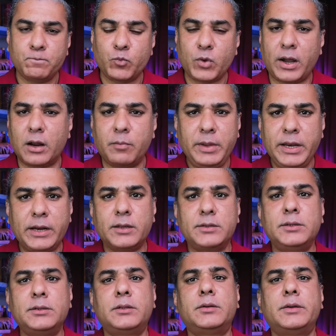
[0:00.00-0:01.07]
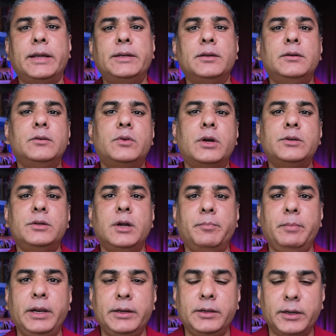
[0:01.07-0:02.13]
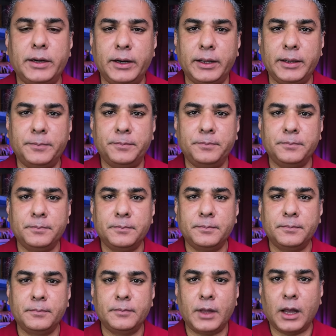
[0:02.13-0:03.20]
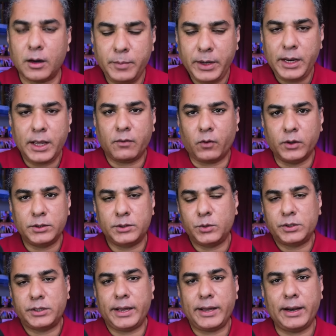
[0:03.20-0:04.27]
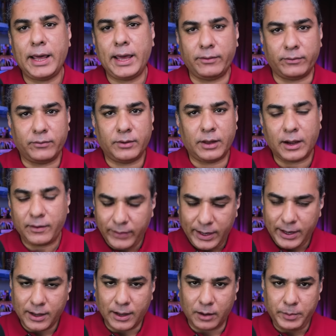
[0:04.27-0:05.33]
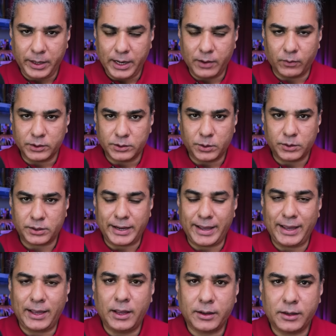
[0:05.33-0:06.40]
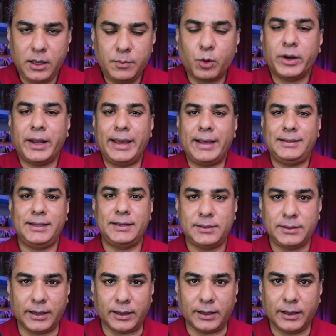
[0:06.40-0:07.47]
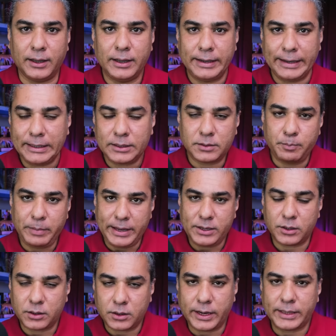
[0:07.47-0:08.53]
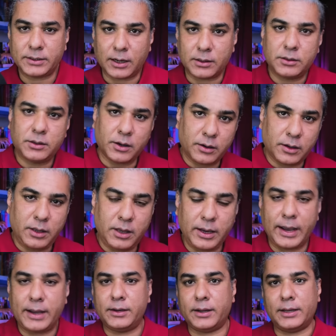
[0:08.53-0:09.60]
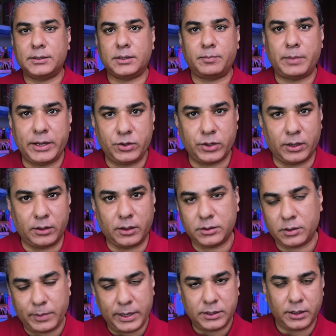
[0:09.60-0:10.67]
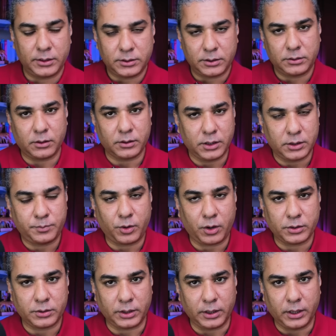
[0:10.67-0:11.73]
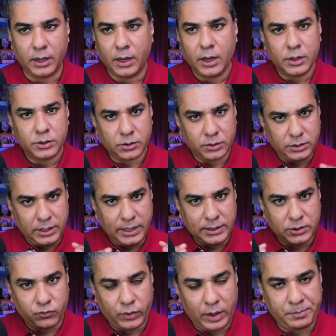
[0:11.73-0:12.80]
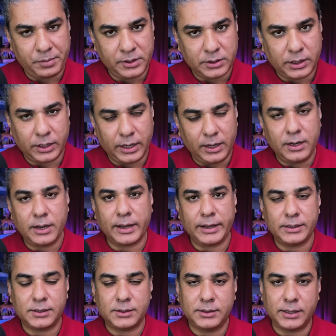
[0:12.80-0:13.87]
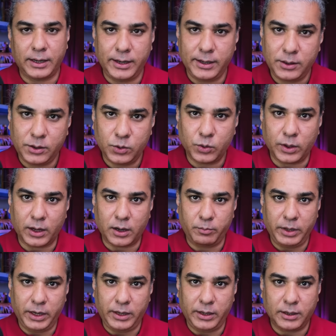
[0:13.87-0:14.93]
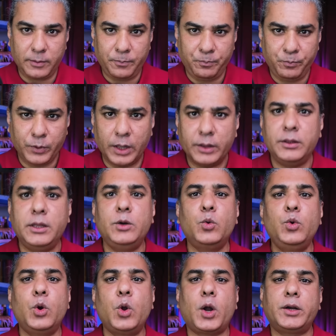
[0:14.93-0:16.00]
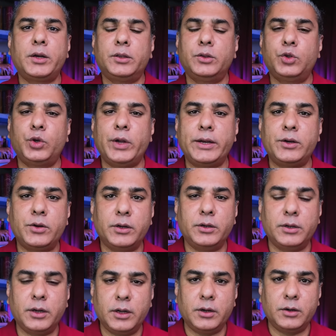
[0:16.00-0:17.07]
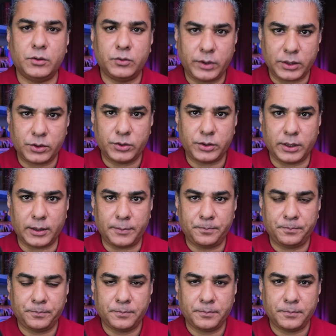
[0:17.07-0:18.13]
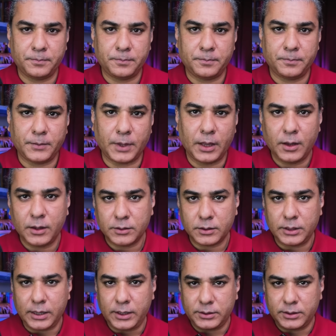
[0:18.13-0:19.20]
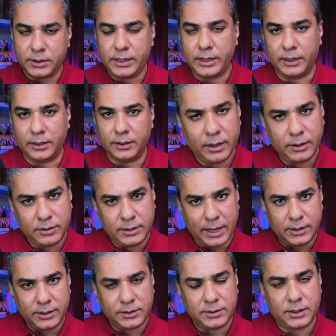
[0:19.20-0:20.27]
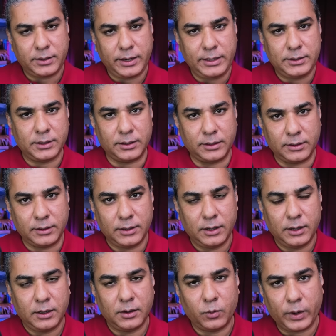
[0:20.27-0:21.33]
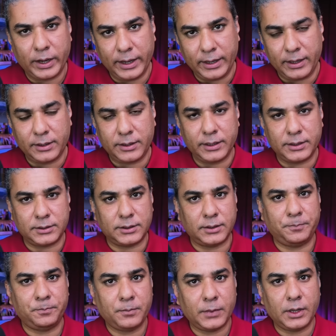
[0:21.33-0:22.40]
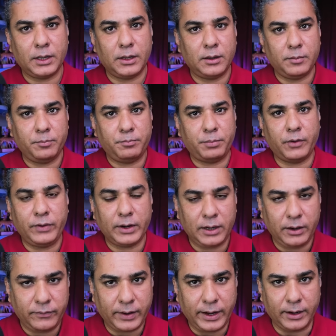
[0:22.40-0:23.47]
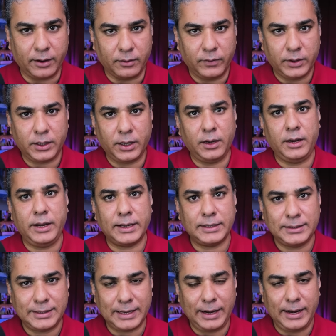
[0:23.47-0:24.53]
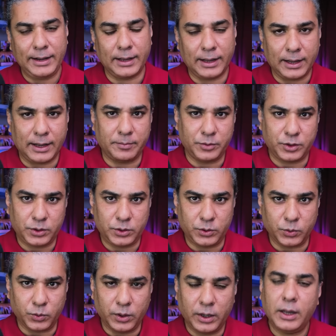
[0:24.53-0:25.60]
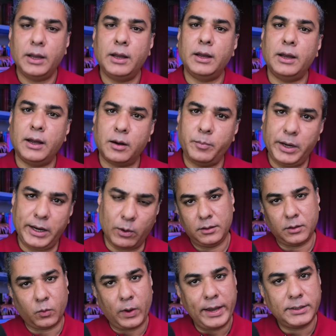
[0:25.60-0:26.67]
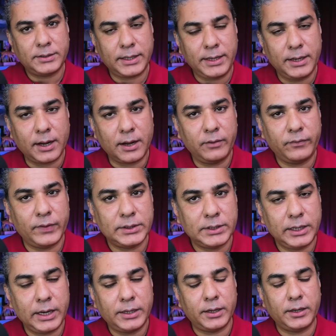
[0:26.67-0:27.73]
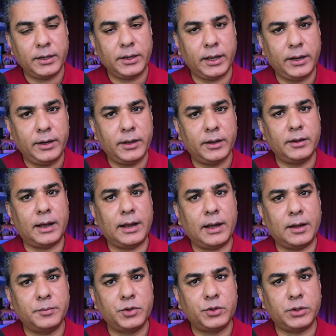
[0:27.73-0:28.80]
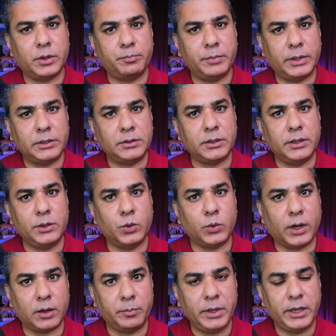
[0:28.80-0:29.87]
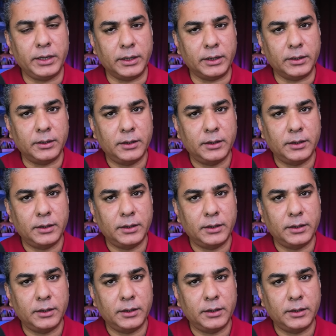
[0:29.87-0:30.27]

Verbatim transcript: Armenia doesn't threaten Russia militarily. Armenia wants to stay alive. Armenia, Armenia wants to stay, keep on existing. Its major threats are Turkey and Azerbaijan. Azerbaijan is a Turkish proxy. So these weapons that India is selling to Armenia, they do not threaten Russia. So that is the deal. And that is the reason why it is perfectly fine with India selling arms to Armenia. Now, why is Iran facilitating Indian arms shipments into Armenia?